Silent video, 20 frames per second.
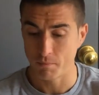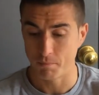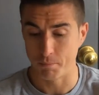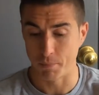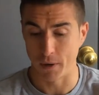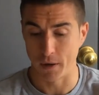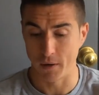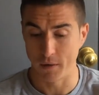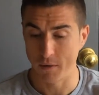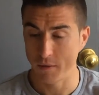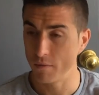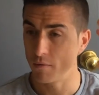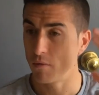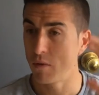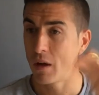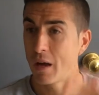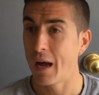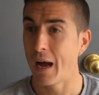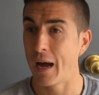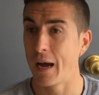but
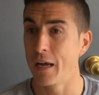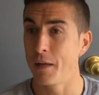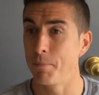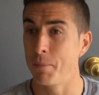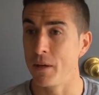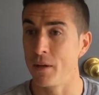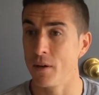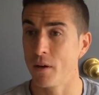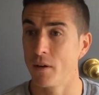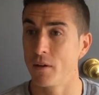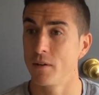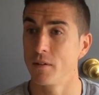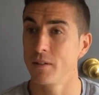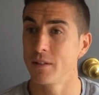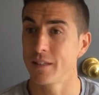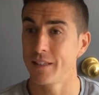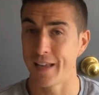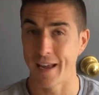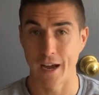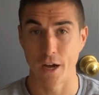high peanut,
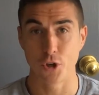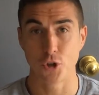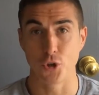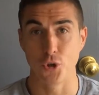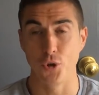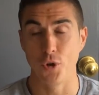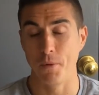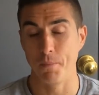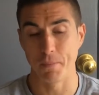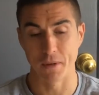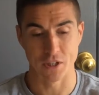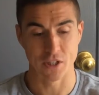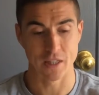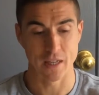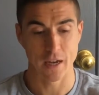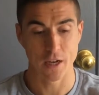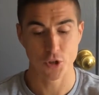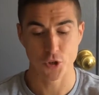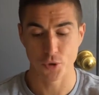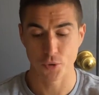cashew and
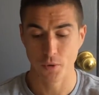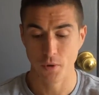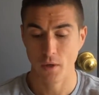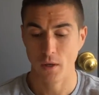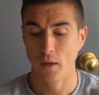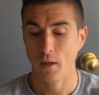pistachio,